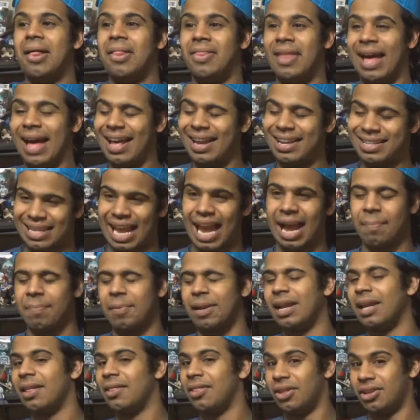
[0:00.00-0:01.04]
that is
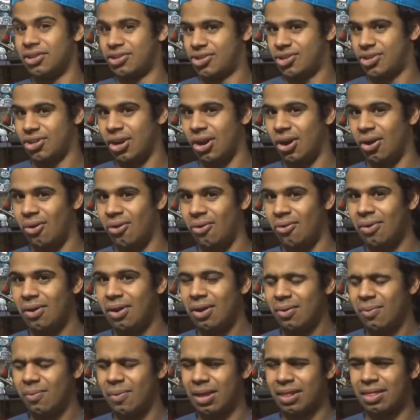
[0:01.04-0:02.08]
happening in this show
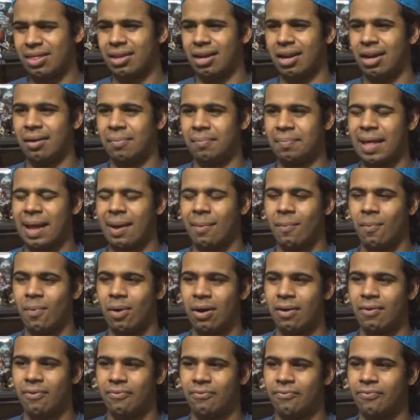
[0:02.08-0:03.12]
with um, that
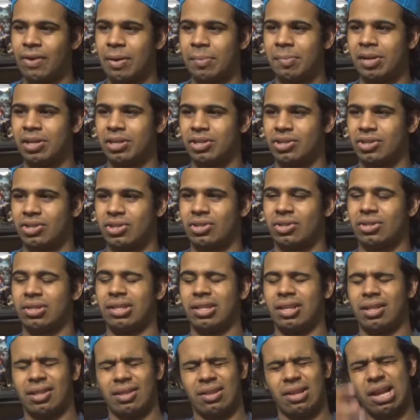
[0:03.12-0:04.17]
one feminist
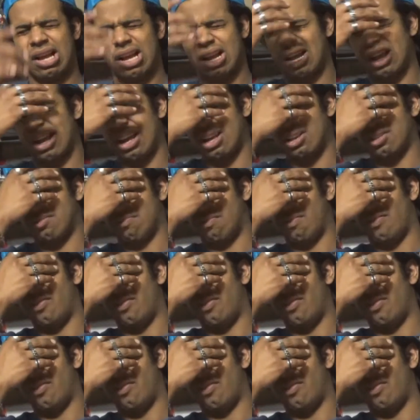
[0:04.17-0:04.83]
uh,